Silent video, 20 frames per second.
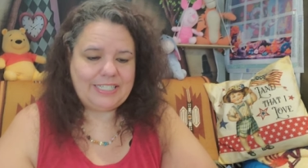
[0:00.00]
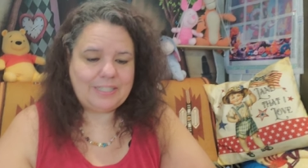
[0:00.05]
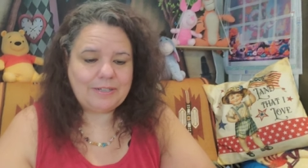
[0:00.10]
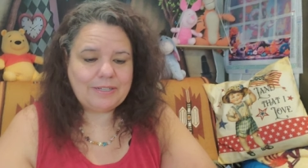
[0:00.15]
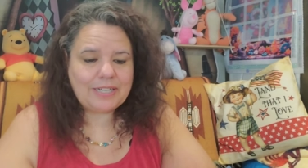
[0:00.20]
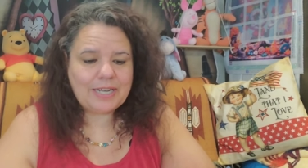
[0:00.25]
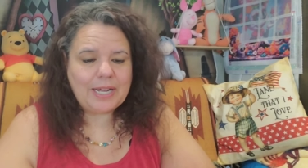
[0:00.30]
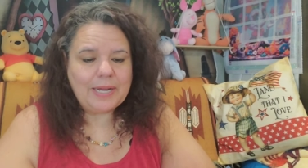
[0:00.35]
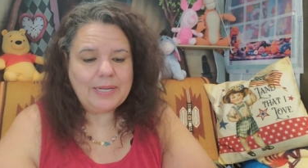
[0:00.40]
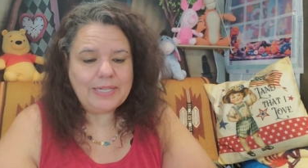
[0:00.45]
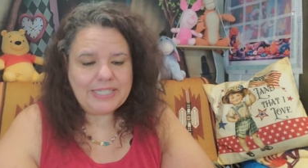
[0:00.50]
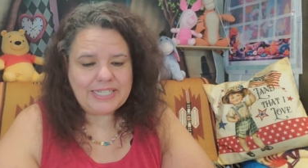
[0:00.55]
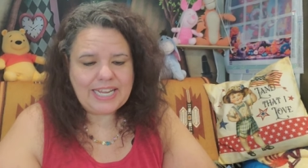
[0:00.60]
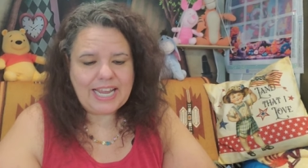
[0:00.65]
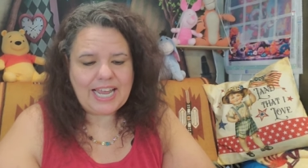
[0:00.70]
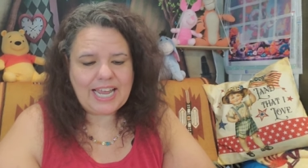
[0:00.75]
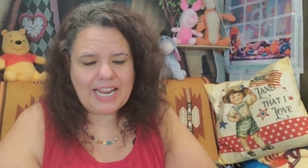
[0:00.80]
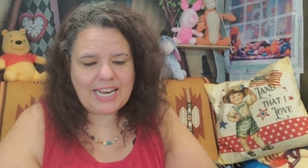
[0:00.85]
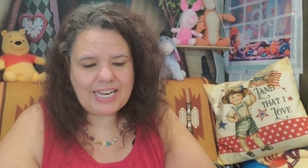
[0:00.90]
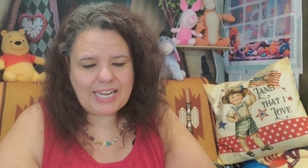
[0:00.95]
Sometimes,
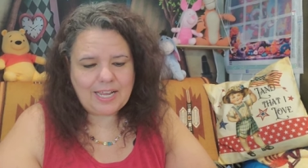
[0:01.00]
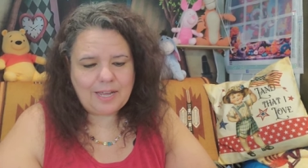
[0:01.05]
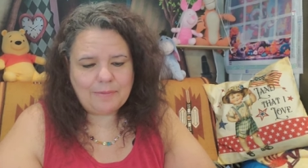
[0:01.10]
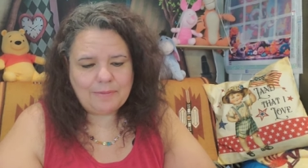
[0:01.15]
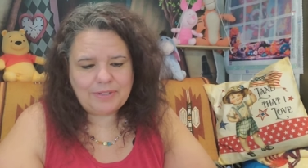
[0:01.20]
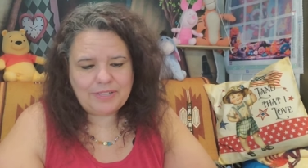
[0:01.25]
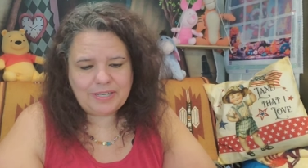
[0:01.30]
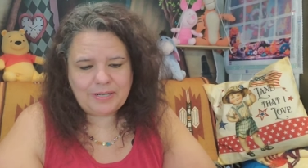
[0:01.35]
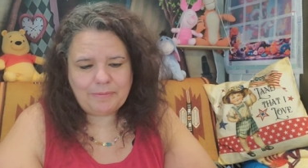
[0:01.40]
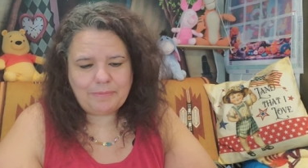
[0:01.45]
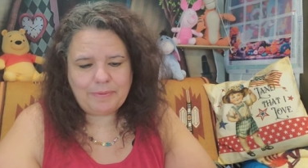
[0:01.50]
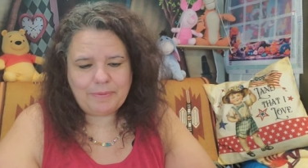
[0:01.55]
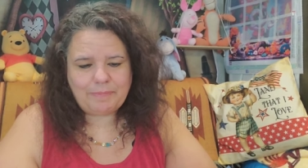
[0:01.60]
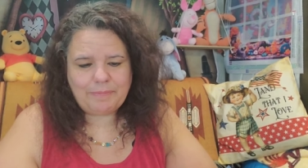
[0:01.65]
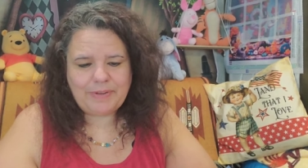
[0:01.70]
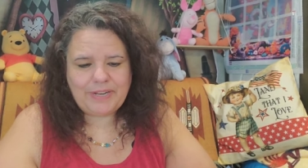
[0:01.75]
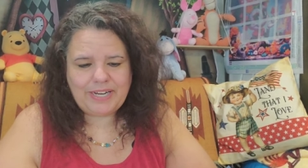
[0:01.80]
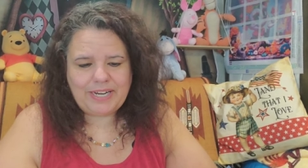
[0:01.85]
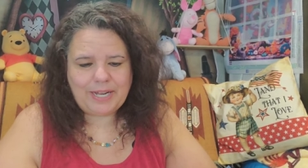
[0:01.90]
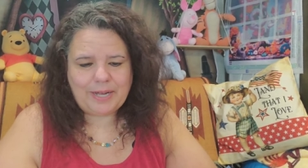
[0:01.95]
yeah, they come a little bit
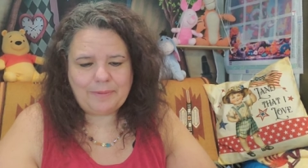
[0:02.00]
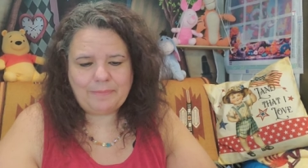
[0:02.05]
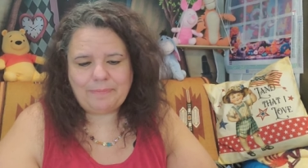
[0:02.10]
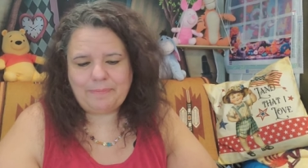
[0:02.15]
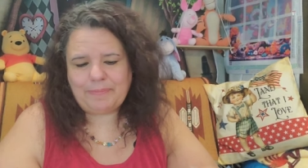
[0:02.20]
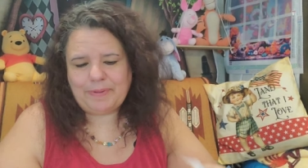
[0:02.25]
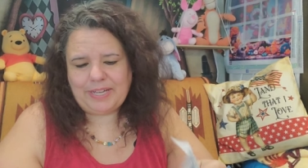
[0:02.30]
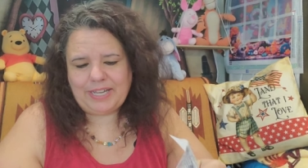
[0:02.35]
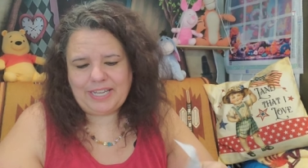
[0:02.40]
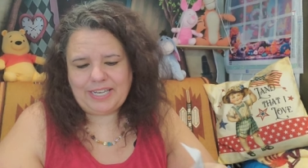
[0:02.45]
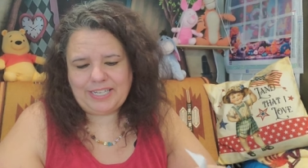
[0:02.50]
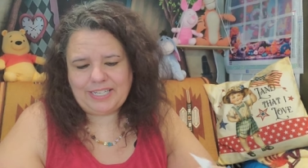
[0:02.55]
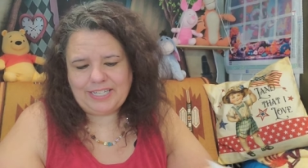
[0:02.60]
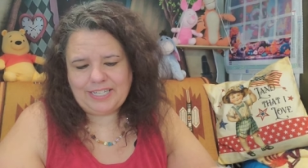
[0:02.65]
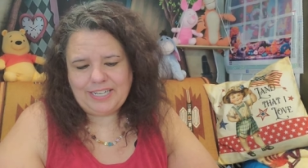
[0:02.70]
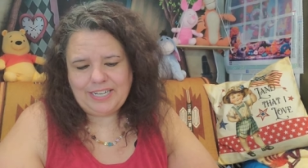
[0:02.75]
beat up, but